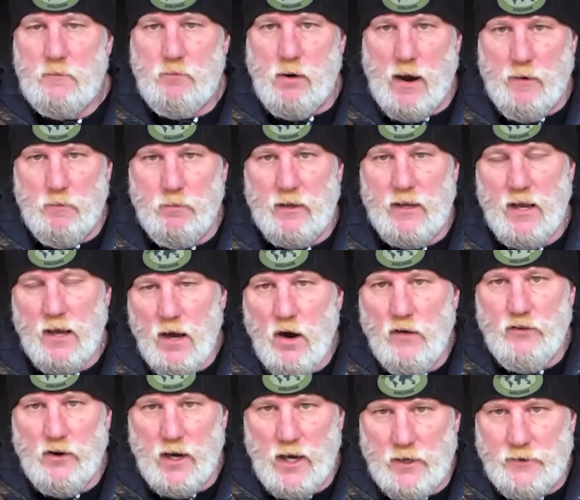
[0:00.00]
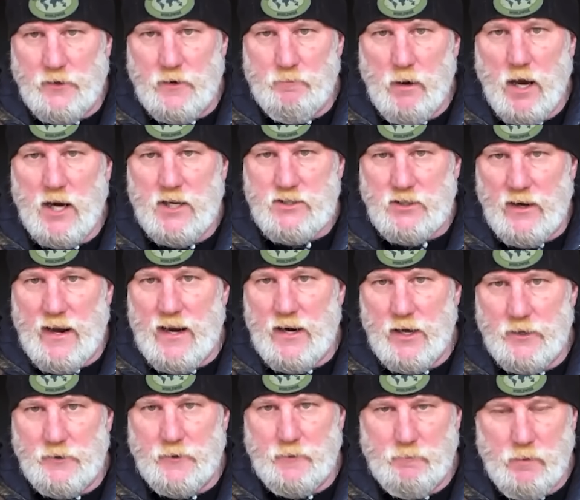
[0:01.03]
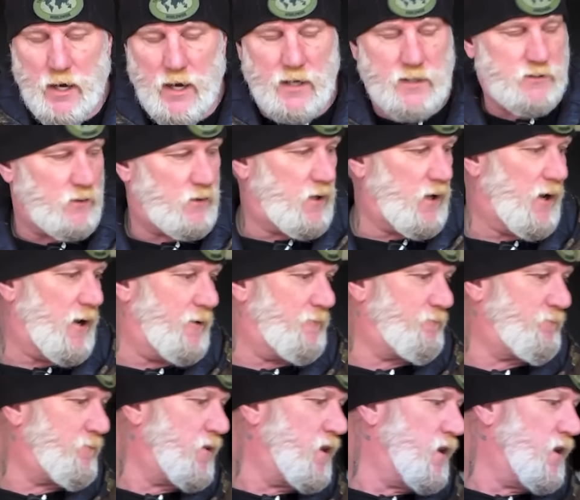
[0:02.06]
probably over a hundred bucks or at a hundred bucks, okay?